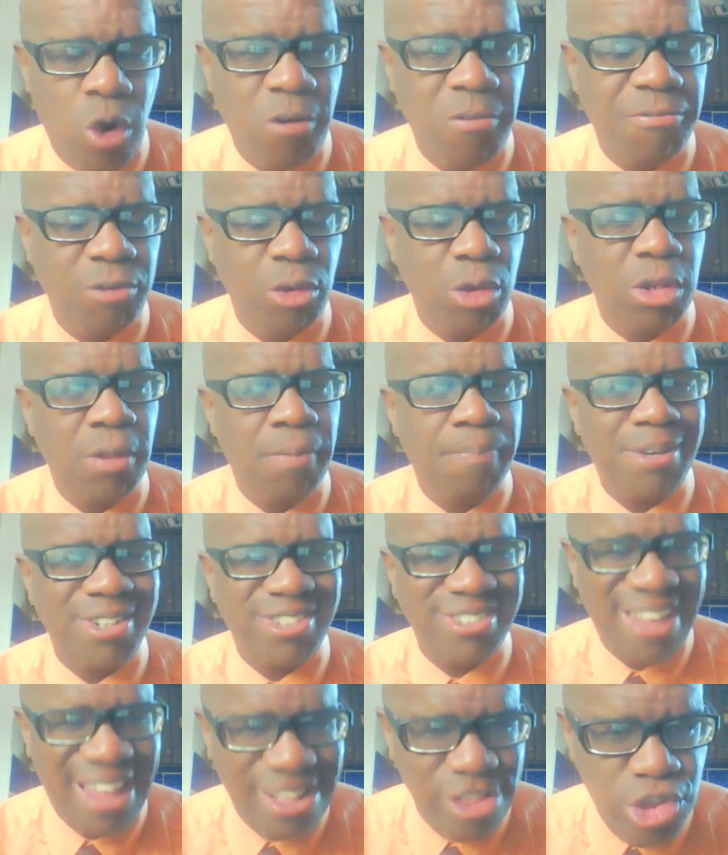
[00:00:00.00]
our full
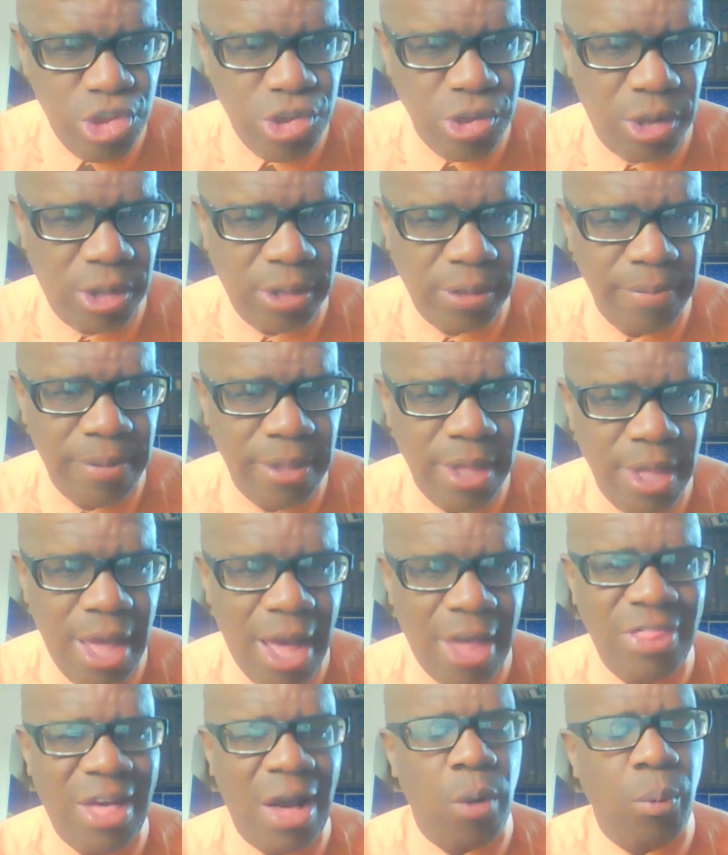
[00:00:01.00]
potential
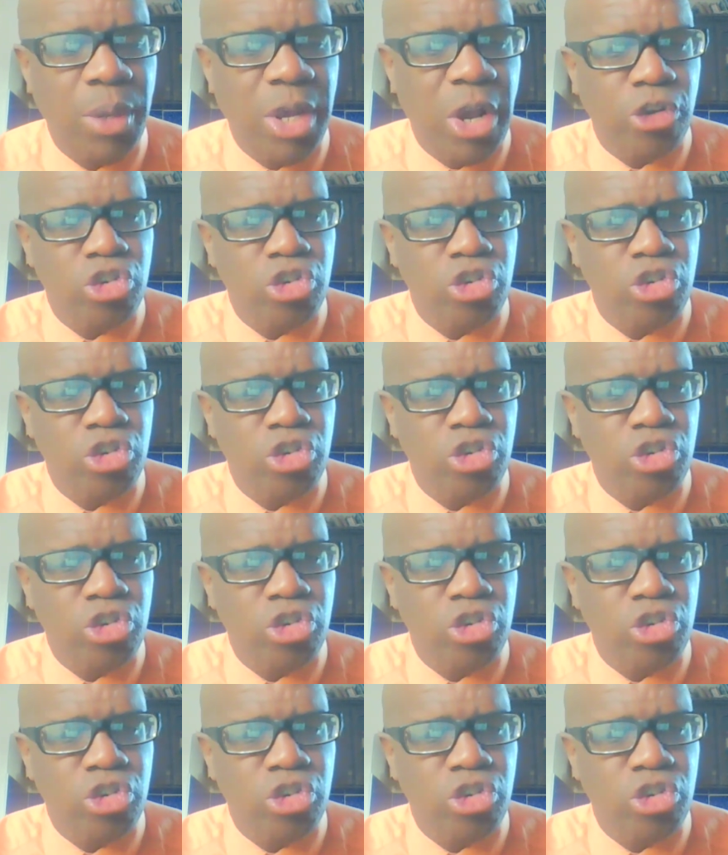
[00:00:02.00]
and that we